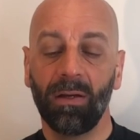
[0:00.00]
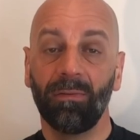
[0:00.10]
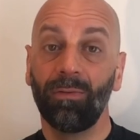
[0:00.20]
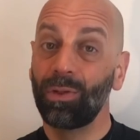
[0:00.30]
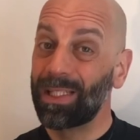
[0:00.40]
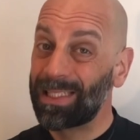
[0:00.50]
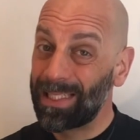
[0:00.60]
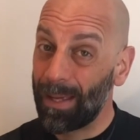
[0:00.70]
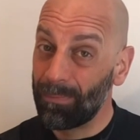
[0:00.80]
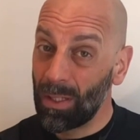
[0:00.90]
for the
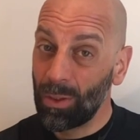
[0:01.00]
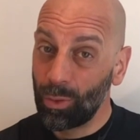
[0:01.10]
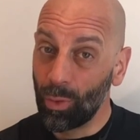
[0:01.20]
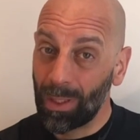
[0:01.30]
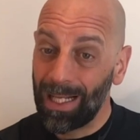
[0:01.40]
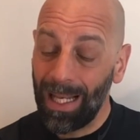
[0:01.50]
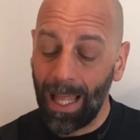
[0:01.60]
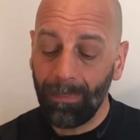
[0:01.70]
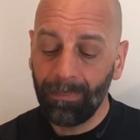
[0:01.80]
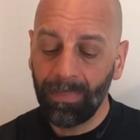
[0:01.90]
stem to
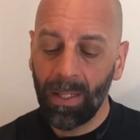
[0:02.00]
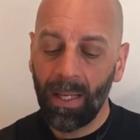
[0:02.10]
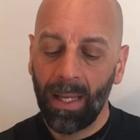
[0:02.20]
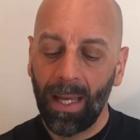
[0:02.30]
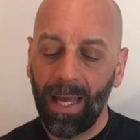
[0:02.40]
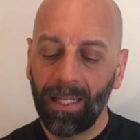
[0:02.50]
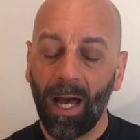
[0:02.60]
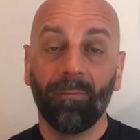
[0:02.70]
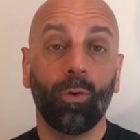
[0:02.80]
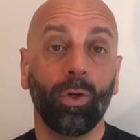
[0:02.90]
clamp and
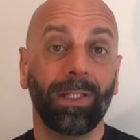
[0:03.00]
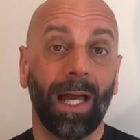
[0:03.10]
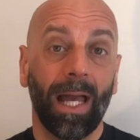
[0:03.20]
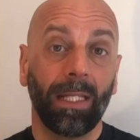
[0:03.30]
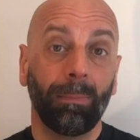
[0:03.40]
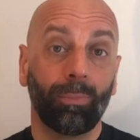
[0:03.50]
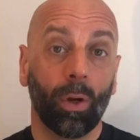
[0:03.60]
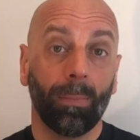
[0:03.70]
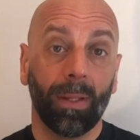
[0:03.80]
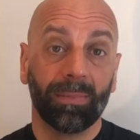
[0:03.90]
avoid any
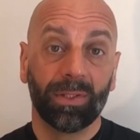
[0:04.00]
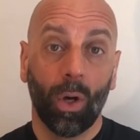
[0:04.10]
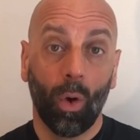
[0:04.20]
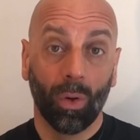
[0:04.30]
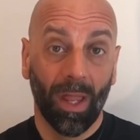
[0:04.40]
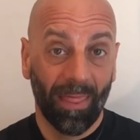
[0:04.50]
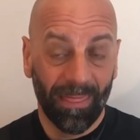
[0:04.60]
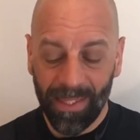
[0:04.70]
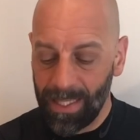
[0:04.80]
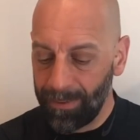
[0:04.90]
problems on
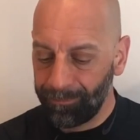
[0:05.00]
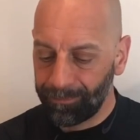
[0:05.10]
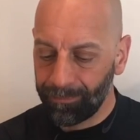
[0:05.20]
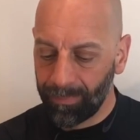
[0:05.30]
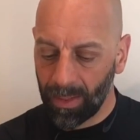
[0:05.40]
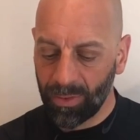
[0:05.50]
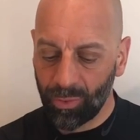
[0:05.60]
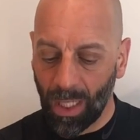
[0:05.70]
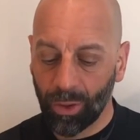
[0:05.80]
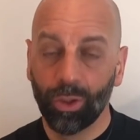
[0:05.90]
the
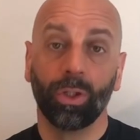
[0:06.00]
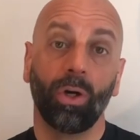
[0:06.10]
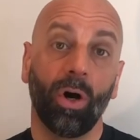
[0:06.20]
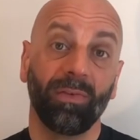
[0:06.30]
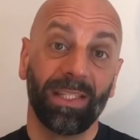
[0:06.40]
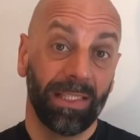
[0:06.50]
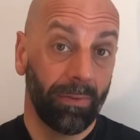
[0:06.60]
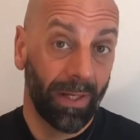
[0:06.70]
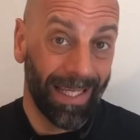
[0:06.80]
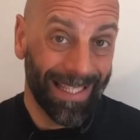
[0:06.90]
structure of the
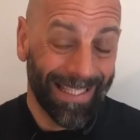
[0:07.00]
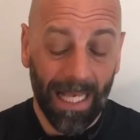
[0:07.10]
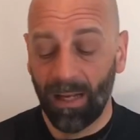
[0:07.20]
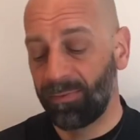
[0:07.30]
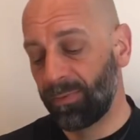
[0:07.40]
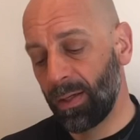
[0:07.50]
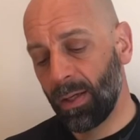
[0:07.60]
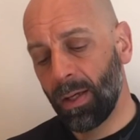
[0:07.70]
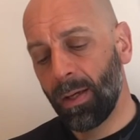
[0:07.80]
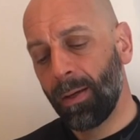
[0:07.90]
steerer itself.
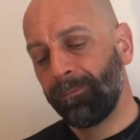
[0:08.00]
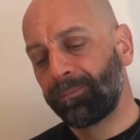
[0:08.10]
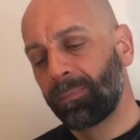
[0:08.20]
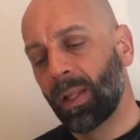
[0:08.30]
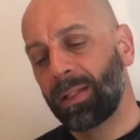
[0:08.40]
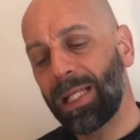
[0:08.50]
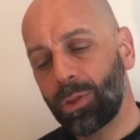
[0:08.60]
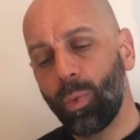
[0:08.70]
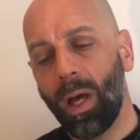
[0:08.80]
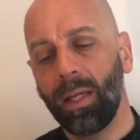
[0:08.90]

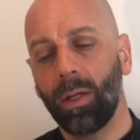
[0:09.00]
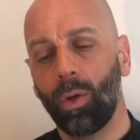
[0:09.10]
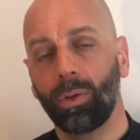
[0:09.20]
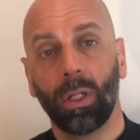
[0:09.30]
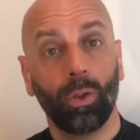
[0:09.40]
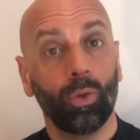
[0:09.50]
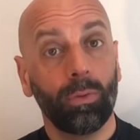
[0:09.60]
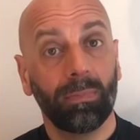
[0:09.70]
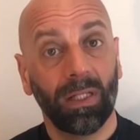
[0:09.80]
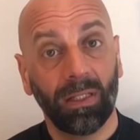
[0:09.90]
That's why on
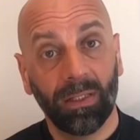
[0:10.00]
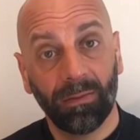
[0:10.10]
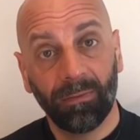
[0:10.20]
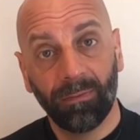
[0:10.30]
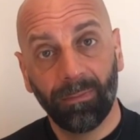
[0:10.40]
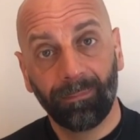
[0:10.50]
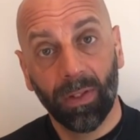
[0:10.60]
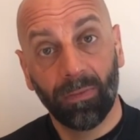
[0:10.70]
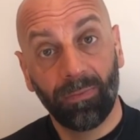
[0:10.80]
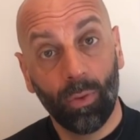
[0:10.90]
normal
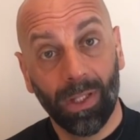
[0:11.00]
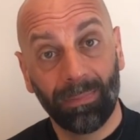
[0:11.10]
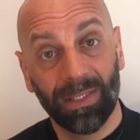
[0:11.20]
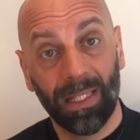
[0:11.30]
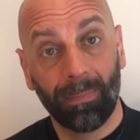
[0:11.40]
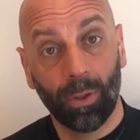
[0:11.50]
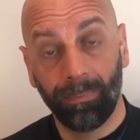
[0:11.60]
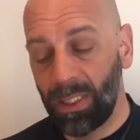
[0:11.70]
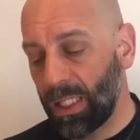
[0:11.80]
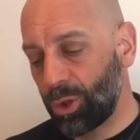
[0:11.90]
fork and stem
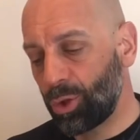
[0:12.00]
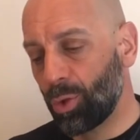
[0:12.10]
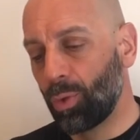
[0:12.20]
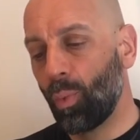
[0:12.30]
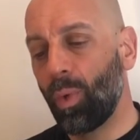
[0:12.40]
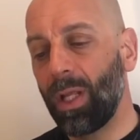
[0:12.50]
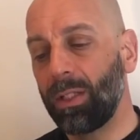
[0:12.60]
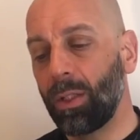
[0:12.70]
combination, when